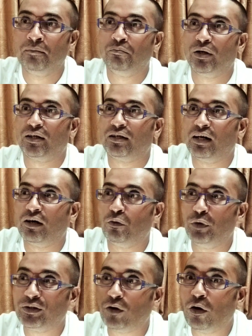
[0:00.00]
but
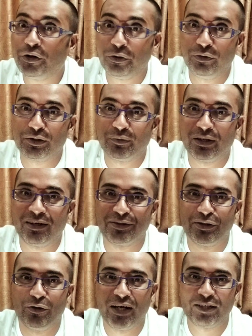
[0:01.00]
with all due respect,
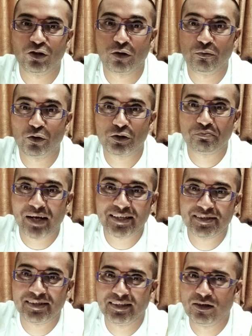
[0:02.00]
Azzaro has a lot more
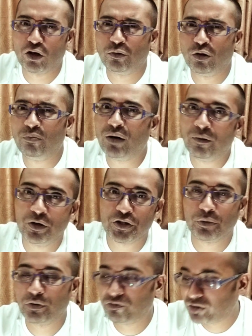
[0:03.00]
spices and a lot more
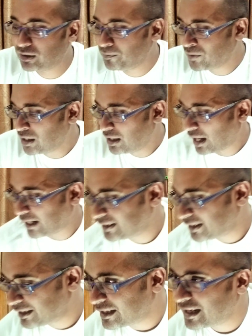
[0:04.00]
barbershoppy feel. I
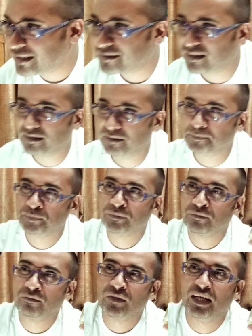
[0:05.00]
think it has, uh,
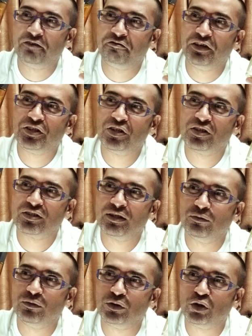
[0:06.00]
it features
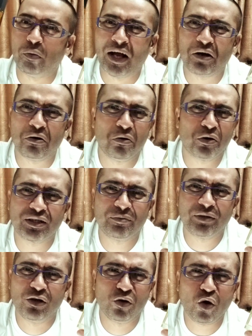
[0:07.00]
some tobacco or
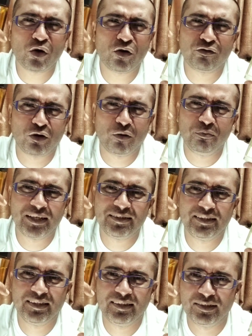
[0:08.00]
something, a lot of
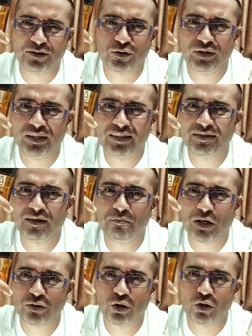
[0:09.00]
complexity in this. So these are
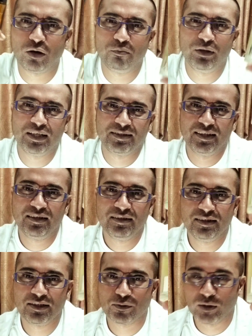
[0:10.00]
much more complex than
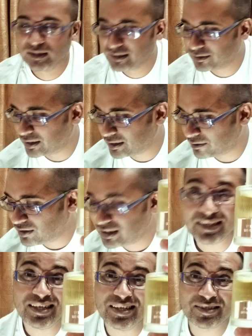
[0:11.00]
this one. This is relatively
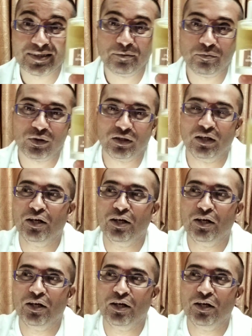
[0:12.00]
simpler.